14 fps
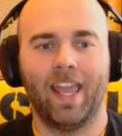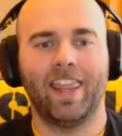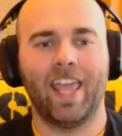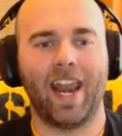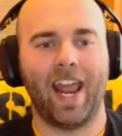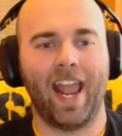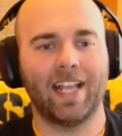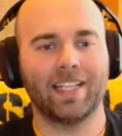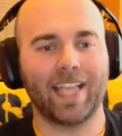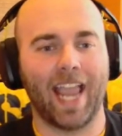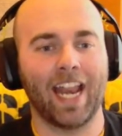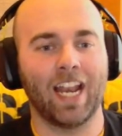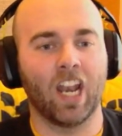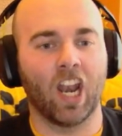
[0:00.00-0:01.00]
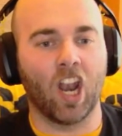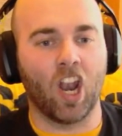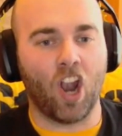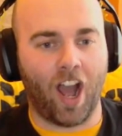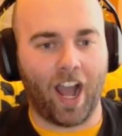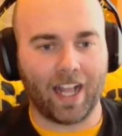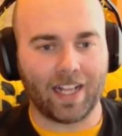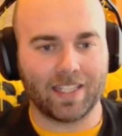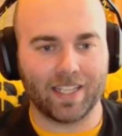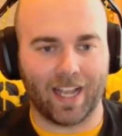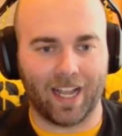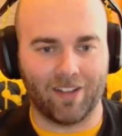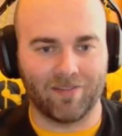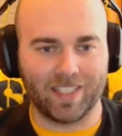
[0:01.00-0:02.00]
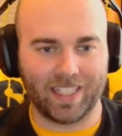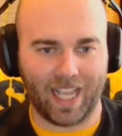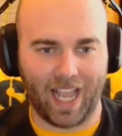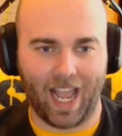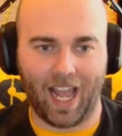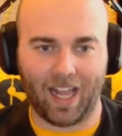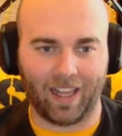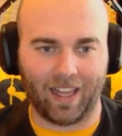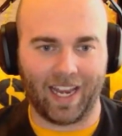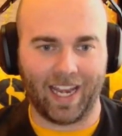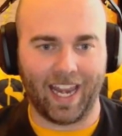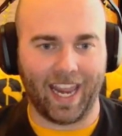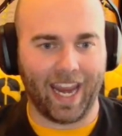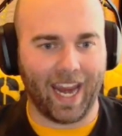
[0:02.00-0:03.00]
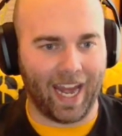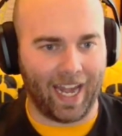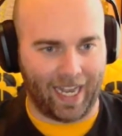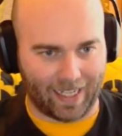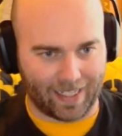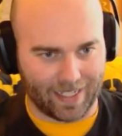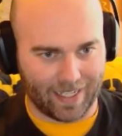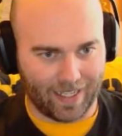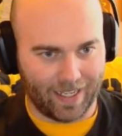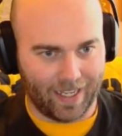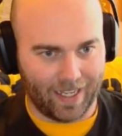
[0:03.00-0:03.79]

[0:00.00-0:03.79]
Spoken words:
that has a lot of talent in it.